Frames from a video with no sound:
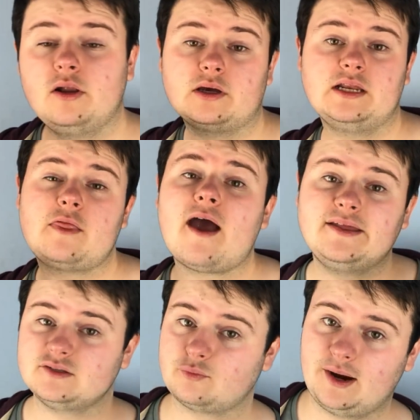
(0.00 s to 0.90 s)
But luckily that
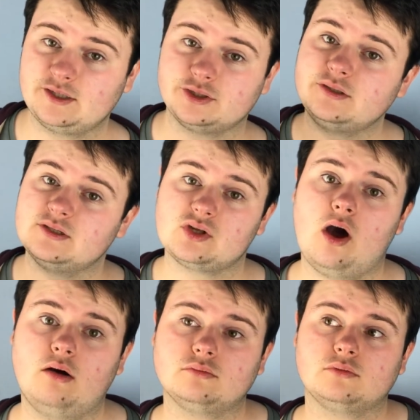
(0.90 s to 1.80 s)
interaction as a
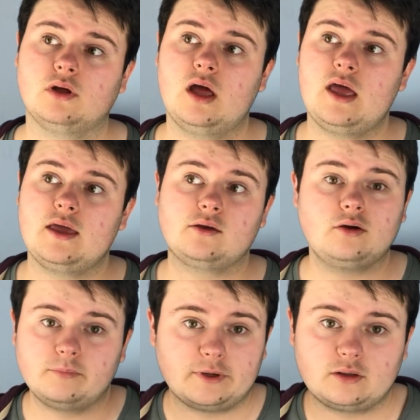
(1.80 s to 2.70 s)
whole
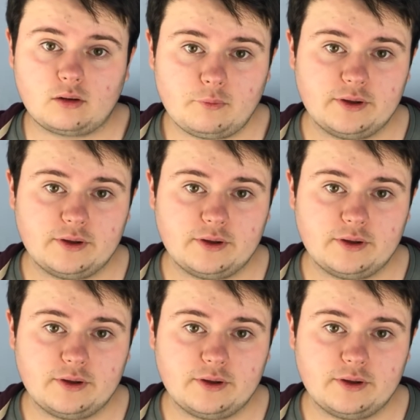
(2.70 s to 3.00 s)
could have been a lot